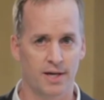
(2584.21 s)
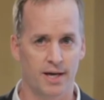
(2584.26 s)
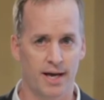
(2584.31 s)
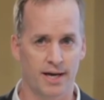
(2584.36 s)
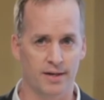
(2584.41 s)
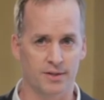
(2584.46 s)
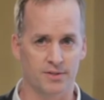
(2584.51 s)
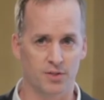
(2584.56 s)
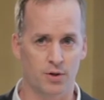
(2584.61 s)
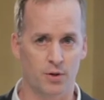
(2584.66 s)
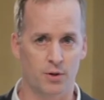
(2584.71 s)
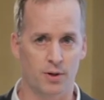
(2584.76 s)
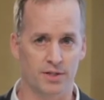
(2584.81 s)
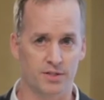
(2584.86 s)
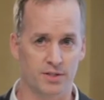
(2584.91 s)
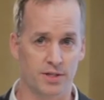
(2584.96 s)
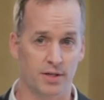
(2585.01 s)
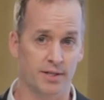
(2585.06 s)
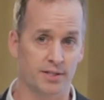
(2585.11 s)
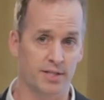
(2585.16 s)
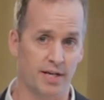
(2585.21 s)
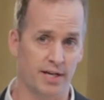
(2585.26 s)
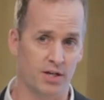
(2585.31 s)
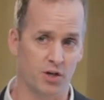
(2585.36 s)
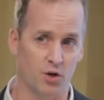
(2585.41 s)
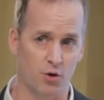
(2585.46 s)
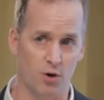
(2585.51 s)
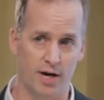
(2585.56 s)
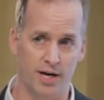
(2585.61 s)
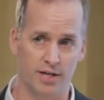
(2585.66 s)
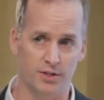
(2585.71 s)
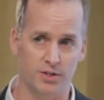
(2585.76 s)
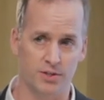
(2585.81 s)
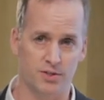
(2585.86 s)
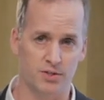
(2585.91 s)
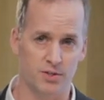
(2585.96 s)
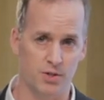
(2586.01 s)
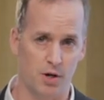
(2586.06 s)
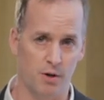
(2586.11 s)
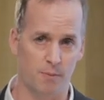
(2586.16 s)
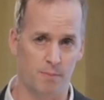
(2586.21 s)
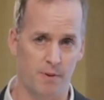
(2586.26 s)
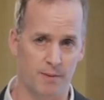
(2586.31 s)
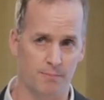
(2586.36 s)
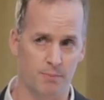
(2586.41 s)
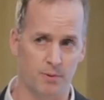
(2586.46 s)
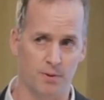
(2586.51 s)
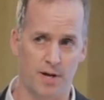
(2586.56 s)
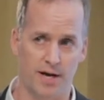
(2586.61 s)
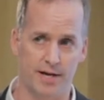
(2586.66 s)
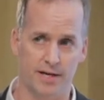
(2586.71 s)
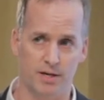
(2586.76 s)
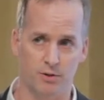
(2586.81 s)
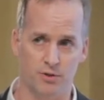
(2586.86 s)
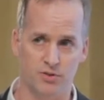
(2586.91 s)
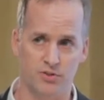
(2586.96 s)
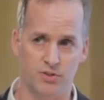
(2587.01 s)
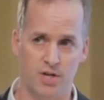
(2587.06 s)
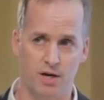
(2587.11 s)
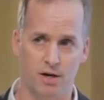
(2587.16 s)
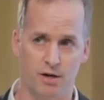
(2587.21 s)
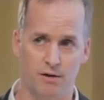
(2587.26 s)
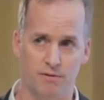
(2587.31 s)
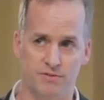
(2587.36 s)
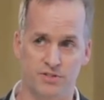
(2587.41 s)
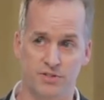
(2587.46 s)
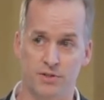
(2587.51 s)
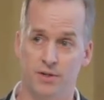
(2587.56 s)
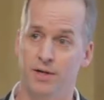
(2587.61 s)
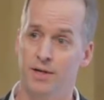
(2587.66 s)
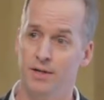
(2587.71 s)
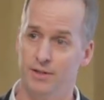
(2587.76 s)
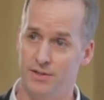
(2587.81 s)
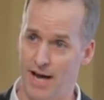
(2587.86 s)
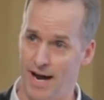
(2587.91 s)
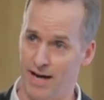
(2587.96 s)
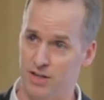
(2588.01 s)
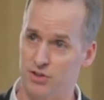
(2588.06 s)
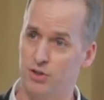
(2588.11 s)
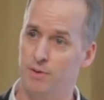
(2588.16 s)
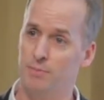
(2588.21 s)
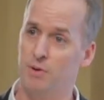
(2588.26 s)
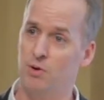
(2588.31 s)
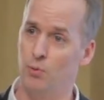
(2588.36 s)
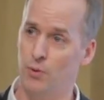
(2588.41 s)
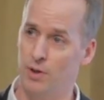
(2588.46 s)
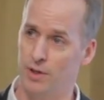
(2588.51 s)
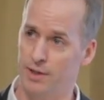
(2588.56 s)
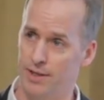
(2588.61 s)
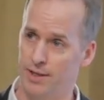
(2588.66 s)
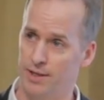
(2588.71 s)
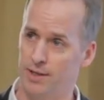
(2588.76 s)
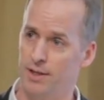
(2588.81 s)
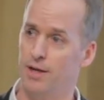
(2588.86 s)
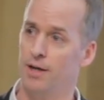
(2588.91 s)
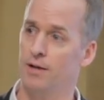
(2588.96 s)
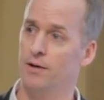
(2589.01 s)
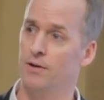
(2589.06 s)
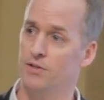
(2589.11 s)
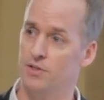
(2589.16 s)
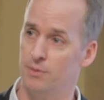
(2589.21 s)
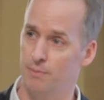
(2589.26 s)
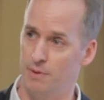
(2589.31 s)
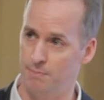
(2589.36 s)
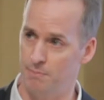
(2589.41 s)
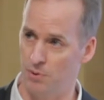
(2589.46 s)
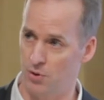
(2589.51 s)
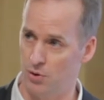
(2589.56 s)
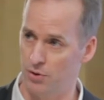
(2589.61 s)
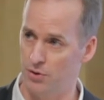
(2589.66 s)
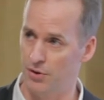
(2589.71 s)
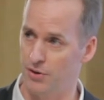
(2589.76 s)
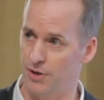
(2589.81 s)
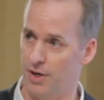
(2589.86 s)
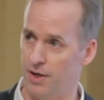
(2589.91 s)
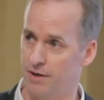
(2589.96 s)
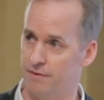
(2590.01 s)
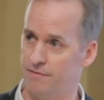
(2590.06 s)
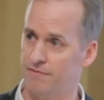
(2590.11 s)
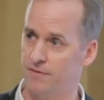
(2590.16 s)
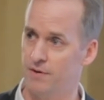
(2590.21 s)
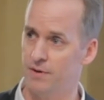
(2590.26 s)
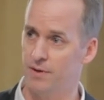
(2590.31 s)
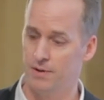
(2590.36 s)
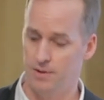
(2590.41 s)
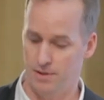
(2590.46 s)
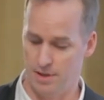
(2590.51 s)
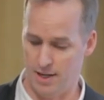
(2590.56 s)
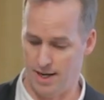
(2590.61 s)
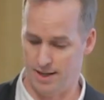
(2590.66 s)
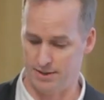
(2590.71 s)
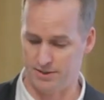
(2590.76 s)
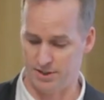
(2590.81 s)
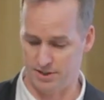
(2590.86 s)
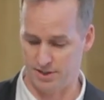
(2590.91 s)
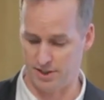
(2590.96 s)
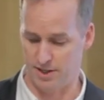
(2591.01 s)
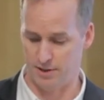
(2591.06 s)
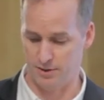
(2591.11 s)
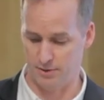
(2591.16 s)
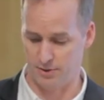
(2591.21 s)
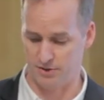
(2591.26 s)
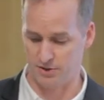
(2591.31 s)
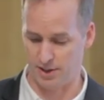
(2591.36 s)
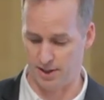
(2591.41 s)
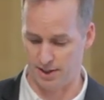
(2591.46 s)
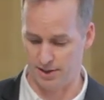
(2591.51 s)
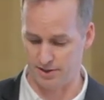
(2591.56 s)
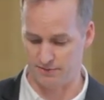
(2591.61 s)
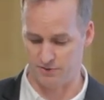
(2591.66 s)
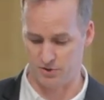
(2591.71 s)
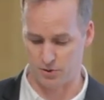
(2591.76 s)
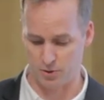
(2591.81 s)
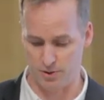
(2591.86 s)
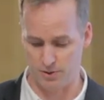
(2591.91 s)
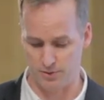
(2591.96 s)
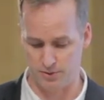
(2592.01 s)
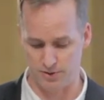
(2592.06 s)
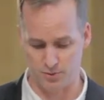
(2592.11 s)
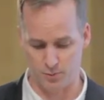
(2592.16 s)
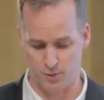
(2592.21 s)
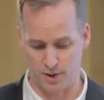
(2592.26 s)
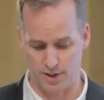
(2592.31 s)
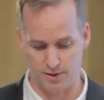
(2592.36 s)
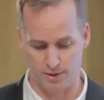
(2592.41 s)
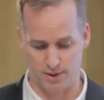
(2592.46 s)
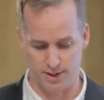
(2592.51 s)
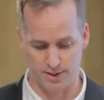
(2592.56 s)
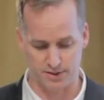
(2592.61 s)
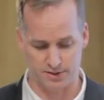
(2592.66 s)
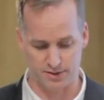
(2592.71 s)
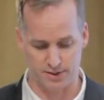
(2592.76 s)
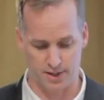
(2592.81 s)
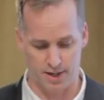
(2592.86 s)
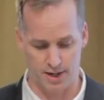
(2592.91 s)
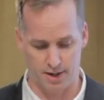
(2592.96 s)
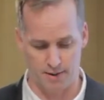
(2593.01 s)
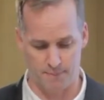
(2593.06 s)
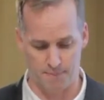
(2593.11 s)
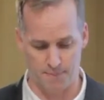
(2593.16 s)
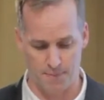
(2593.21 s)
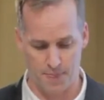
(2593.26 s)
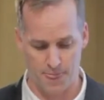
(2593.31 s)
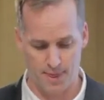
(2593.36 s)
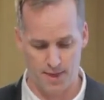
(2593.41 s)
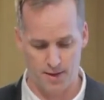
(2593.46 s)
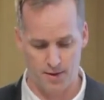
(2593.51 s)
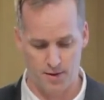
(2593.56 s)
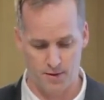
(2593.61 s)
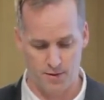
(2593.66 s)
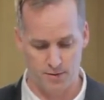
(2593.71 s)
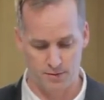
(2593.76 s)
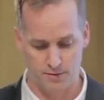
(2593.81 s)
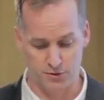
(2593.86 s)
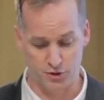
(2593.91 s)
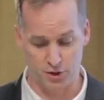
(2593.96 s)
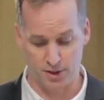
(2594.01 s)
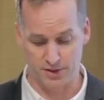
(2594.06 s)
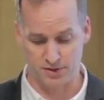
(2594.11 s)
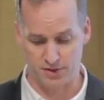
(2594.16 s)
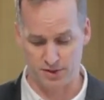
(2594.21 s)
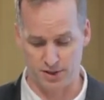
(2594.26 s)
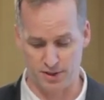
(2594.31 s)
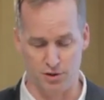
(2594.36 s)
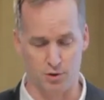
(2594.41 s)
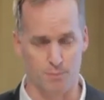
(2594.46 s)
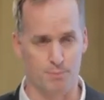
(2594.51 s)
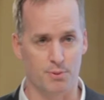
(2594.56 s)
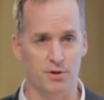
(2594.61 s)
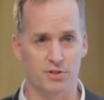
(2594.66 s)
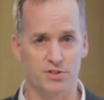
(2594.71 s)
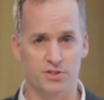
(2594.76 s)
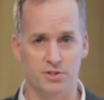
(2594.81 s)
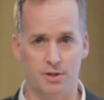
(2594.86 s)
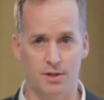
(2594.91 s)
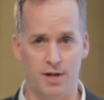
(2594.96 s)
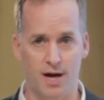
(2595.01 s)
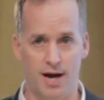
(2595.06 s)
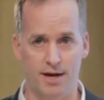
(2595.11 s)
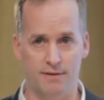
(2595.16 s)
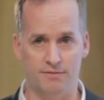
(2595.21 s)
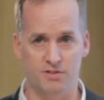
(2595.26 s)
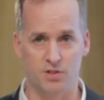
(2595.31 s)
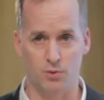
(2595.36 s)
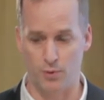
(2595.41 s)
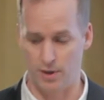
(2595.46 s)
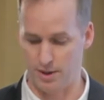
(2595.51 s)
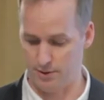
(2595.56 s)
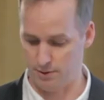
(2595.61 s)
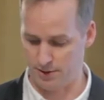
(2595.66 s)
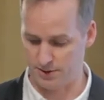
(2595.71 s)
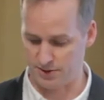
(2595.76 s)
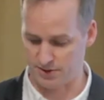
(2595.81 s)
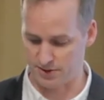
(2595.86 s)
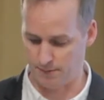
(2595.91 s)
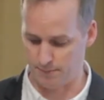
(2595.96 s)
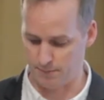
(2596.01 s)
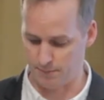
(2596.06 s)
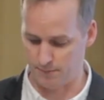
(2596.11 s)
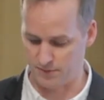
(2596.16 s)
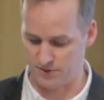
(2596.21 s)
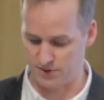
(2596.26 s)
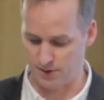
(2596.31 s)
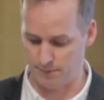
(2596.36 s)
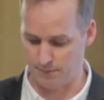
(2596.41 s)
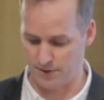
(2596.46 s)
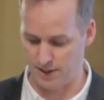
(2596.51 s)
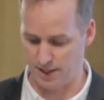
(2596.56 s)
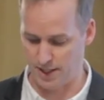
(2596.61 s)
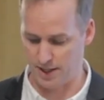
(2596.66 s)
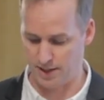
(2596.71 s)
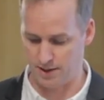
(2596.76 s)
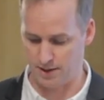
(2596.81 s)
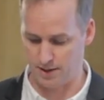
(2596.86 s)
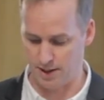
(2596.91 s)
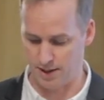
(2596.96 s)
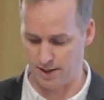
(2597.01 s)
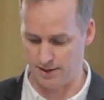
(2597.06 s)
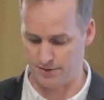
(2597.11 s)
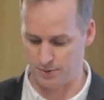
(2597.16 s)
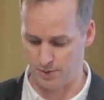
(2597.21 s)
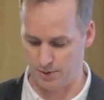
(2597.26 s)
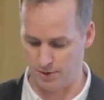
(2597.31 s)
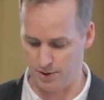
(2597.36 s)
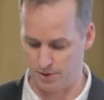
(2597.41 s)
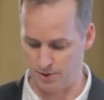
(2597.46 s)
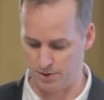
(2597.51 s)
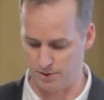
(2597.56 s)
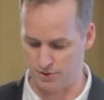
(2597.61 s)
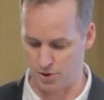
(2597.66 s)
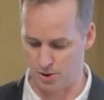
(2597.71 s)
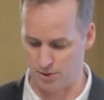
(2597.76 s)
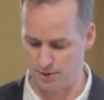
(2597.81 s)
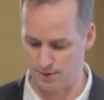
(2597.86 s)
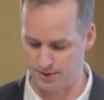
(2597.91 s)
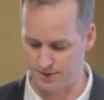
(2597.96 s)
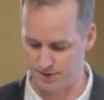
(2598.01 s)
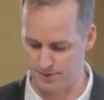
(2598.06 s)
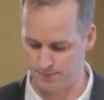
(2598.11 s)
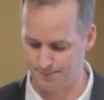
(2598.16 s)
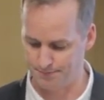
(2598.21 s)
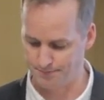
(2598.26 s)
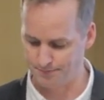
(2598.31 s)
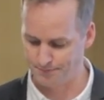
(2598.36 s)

And so it's going to take courageous young people like yourselves to actually be willing and to be bold enough uh, to tell those kinds of truths, whether it's um, just in your personal lives or whether it's some someday uh, through your journalism.